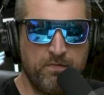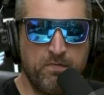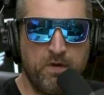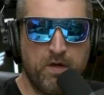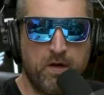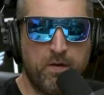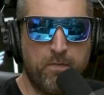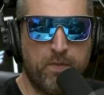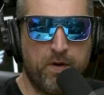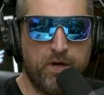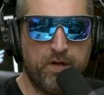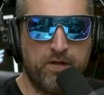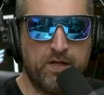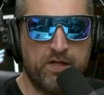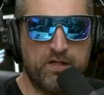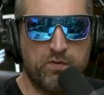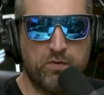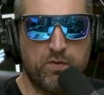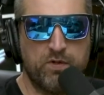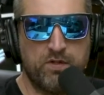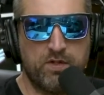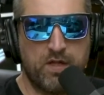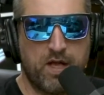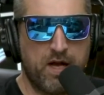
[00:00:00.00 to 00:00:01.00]
but this
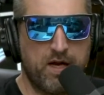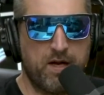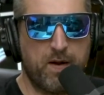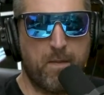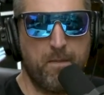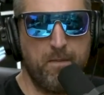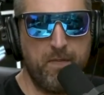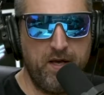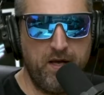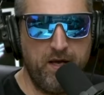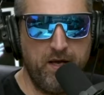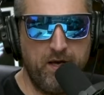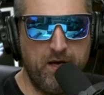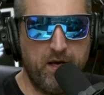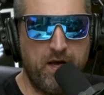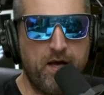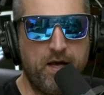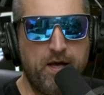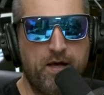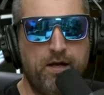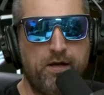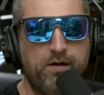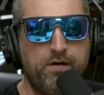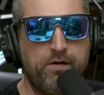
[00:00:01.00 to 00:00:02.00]
was like me
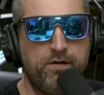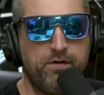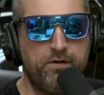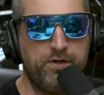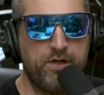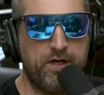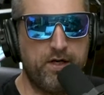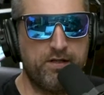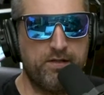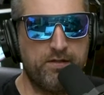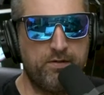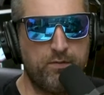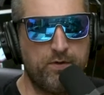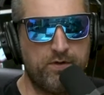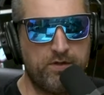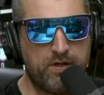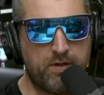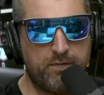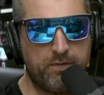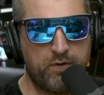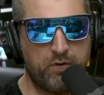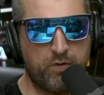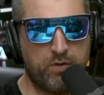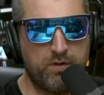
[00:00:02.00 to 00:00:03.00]
and Jason. What's up,
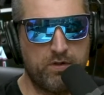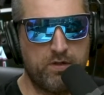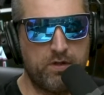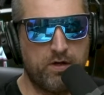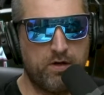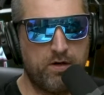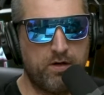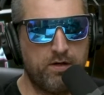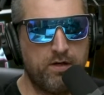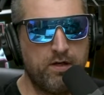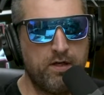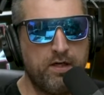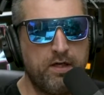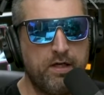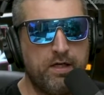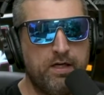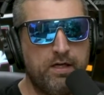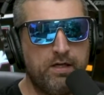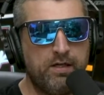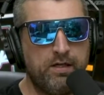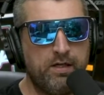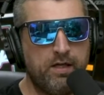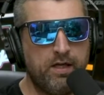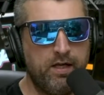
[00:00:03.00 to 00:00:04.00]
Shorts Dog?
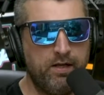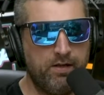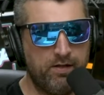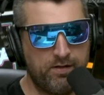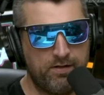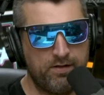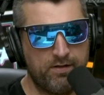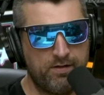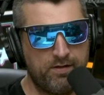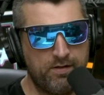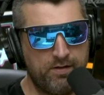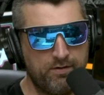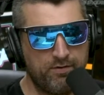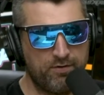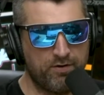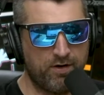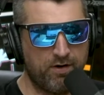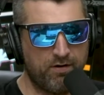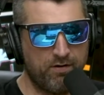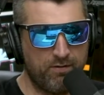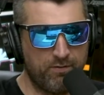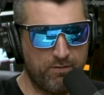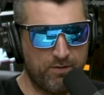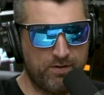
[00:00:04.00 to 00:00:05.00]
He listens to the
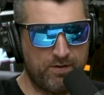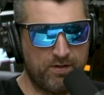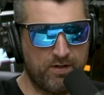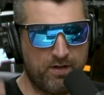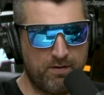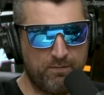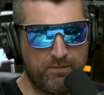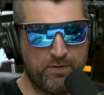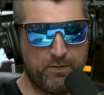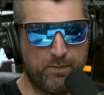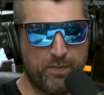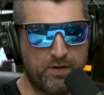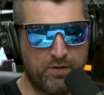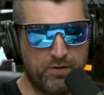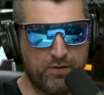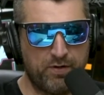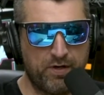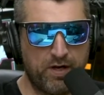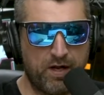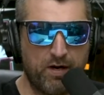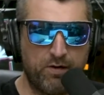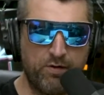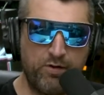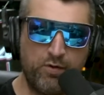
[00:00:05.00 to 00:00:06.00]
show. What's up? Special shout out.